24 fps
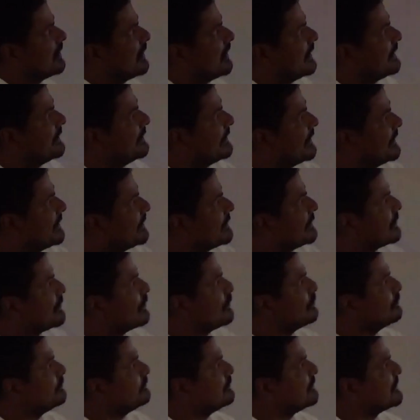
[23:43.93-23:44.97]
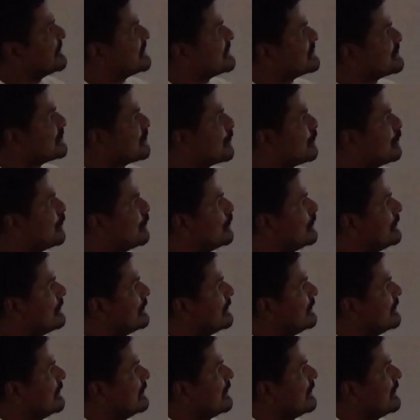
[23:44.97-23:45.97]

and nichrome, so gold